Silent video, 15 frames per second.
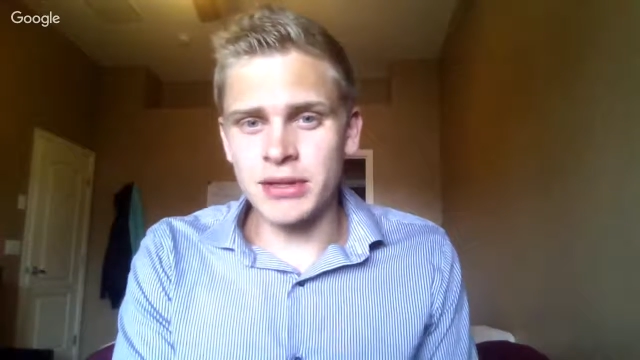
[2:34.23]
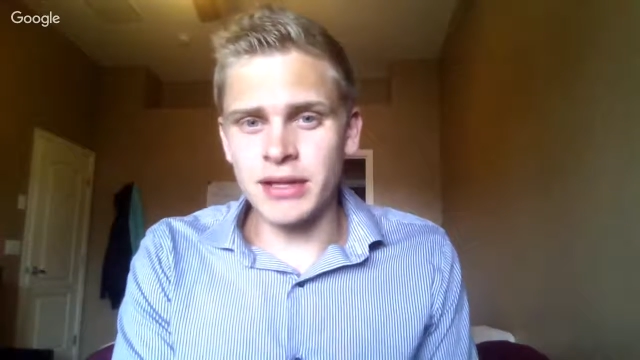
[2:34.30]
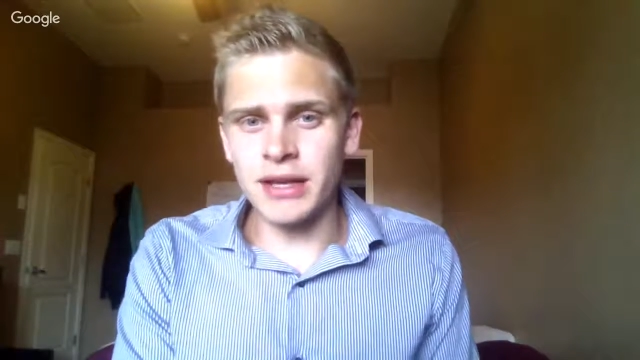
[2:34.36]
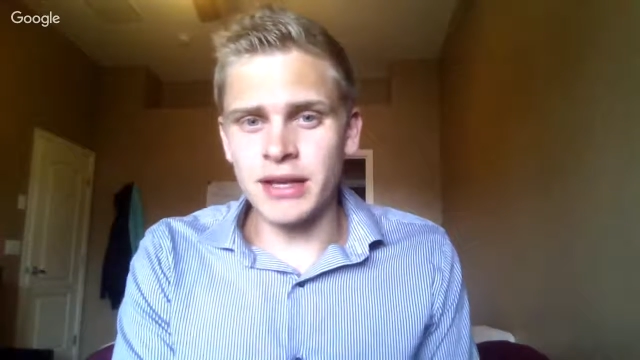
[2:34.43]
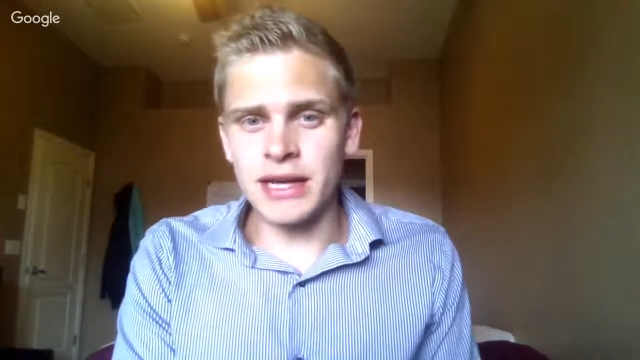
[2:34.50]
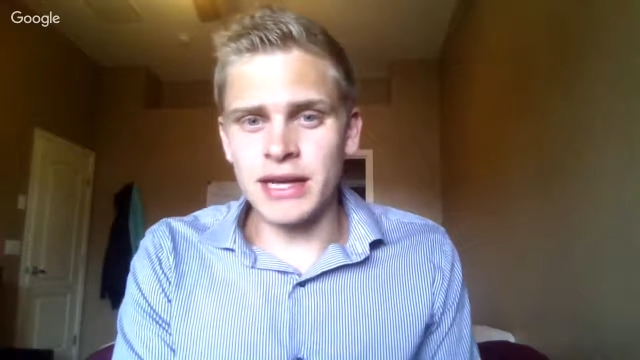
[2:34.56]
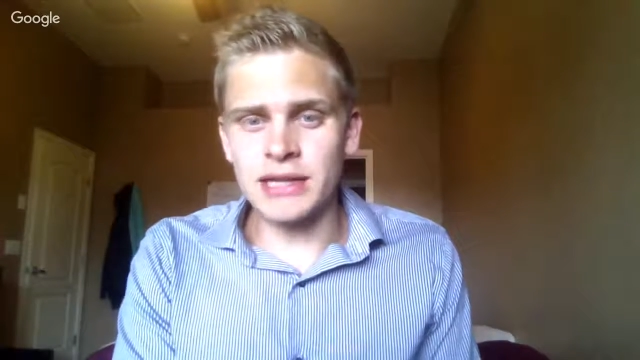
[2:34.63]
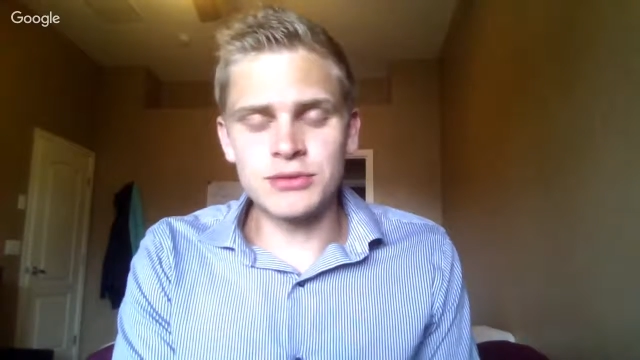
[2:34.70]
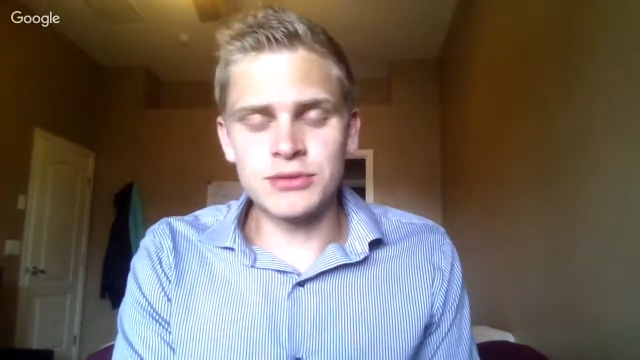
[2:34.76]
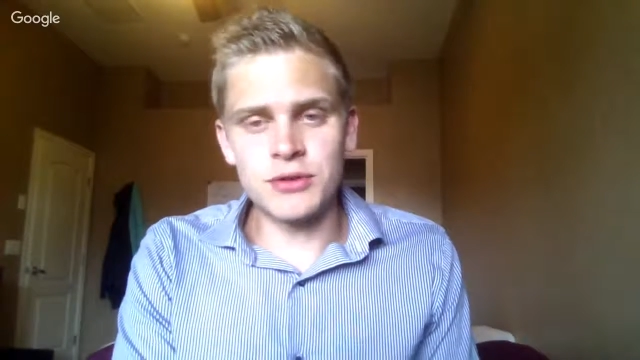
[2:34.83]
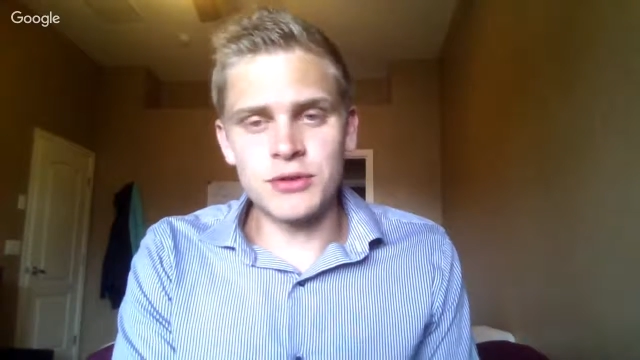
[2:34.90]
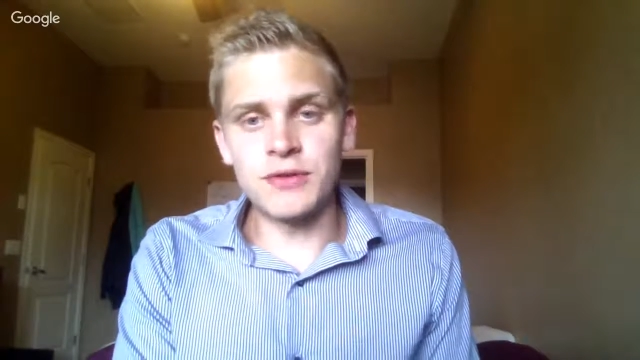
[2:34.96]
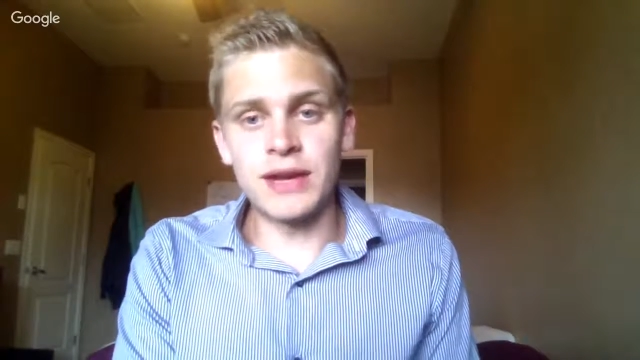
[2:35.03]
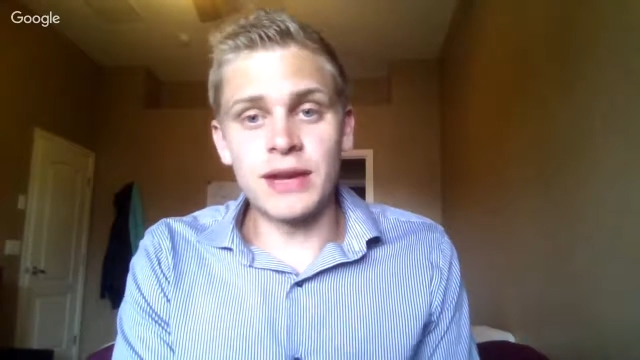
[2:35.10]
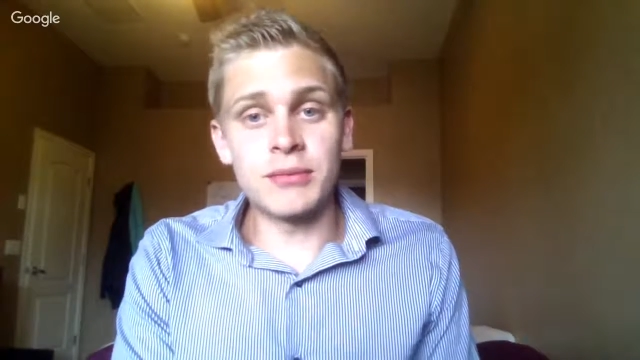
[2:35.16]
the days with your
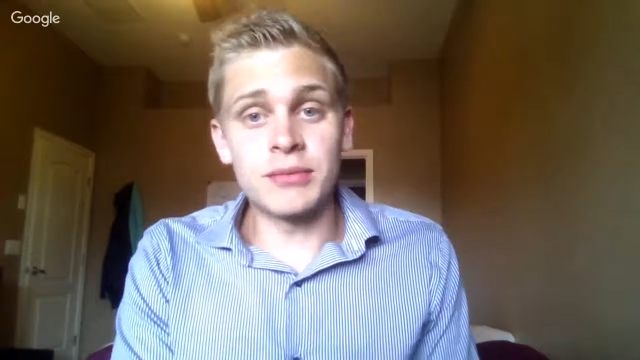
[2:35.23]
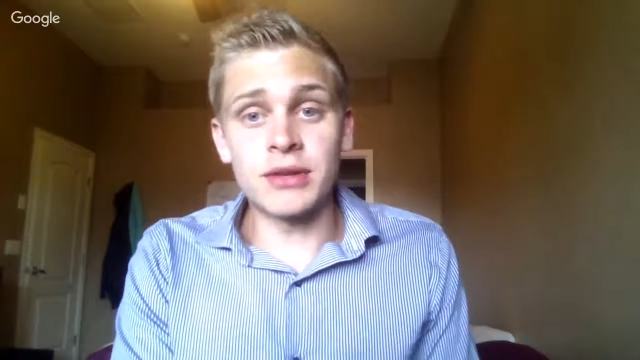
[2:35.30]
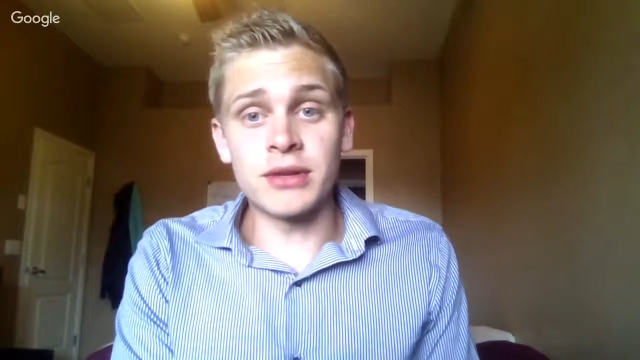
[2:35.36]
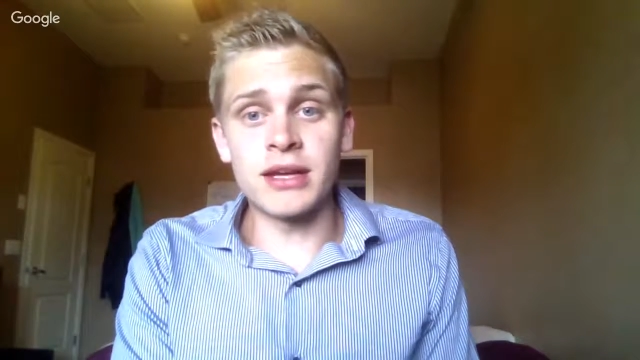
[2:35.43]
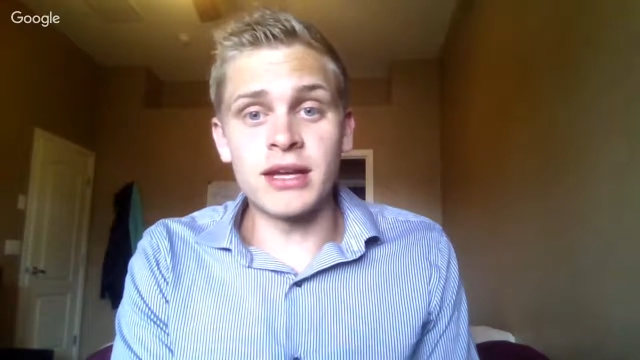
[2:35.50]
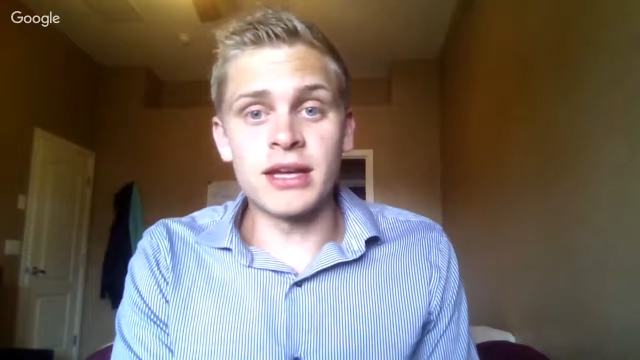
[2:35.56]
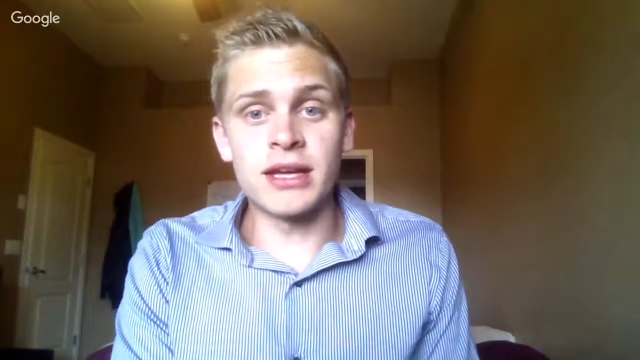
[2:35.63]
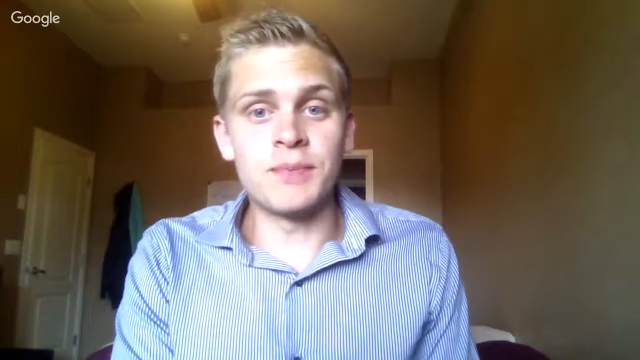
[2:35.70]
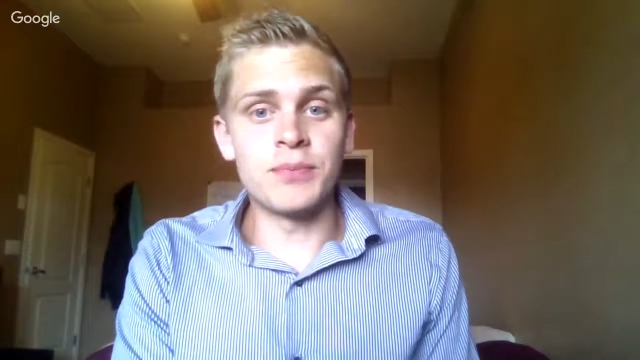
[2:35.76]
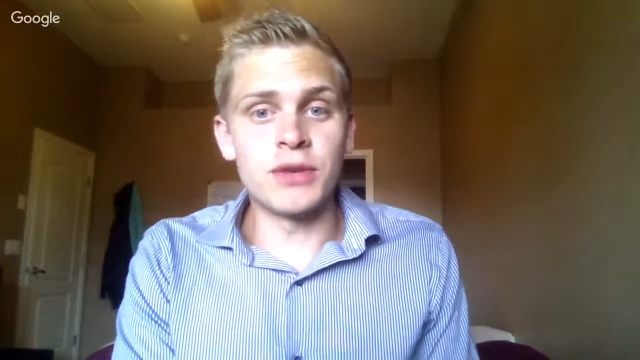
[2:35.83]
family, and,